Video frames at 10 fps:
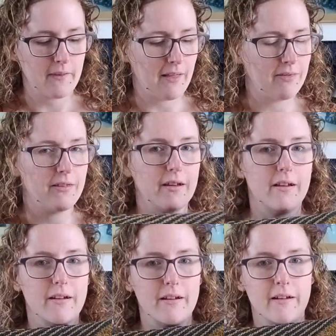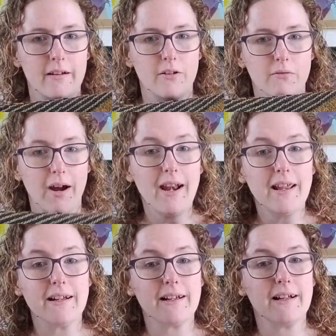The
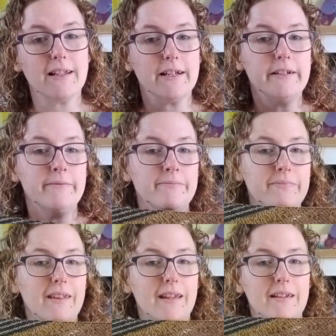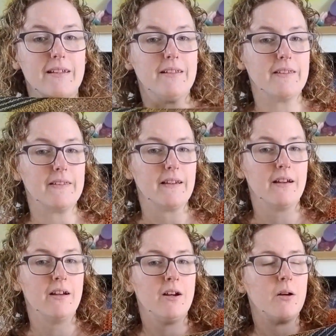gradient colour is
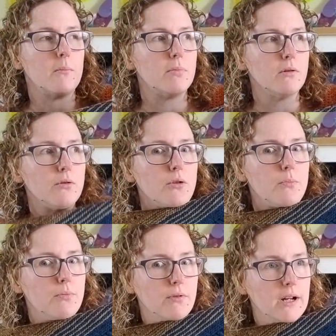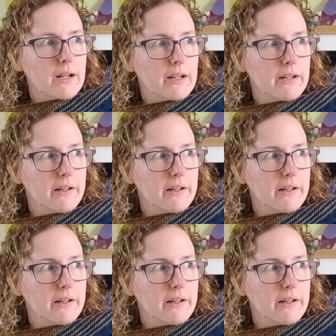Blue Brick.